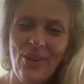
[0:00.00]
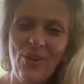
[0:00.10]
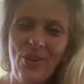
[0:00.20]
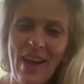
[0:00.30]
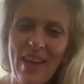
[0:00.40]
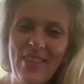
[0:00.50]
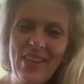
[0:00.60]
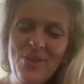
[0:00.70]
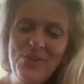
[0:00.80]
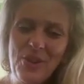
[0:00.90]
All right.
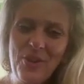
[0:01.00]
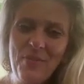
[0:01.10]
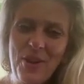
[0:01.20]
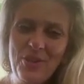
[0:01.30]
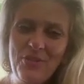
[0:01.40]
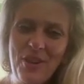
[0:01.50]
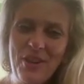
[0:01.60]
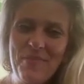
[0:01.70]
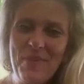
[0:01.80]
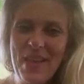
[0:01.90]
Thank you so much
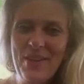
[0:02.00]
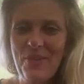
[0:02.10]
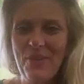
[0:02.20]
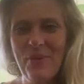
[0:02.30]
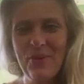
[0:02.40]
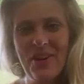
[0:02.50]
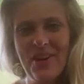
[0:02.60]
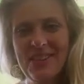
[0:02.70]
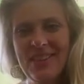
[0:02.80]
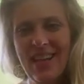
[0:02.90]
for being on the
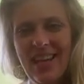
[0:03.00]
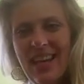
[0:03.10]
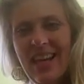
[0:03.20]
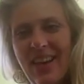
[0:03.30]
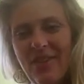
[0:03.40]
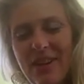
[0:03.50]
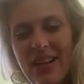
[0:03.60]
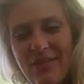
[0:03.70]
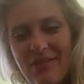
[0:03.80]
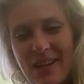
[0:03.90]
podcast today, Keely. I
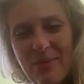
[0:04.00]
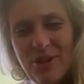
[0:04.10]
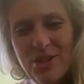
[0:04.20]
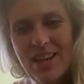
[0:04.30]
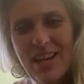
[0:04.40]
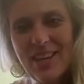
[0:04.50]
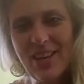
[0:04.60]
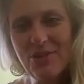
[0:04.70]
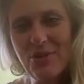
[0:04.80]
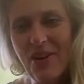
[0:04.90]
really, really appreciate
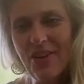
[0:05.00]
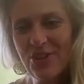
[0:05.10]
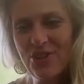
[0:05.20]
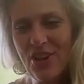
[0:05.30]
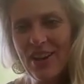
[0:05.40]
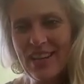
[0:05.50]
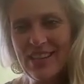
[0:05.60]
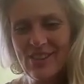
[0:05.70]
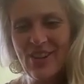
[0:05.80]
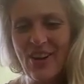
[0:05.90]
you. You're our
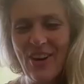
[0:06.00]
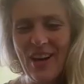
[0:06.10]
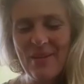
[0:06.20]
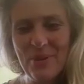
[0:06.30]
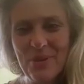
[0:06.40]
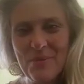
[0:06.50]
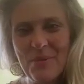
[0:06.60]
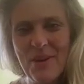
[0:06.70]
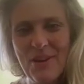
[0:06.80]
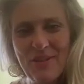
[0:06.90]
shining star at Blossom
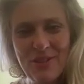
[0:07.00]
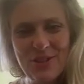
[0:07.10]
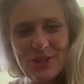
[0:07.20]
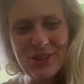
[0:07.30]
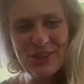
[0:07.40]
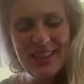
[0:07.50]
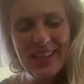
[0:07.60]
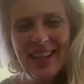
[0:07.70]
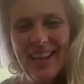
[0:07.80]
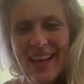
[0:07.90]
and Berry for sure.
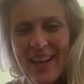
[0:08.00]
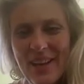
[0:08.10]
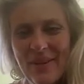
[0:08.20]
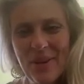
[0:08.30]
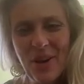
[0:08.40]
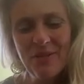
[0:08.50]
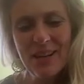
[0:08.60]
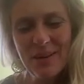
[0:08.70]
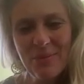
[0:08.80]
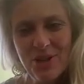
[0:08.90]
And I
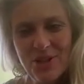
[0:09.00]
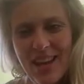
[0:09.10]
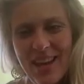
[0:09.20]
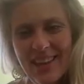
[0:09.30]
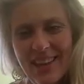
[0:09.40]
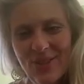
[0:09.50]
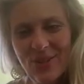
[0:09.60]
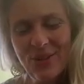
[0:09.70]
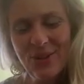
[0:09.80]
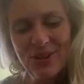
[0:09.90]
really appreciate
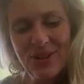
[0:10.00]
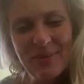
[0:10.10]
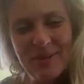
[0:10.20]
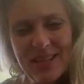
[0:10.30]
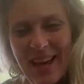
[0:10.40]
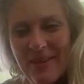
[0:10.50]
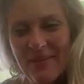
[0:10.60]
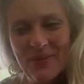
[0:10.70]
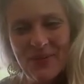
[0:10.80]
your time today.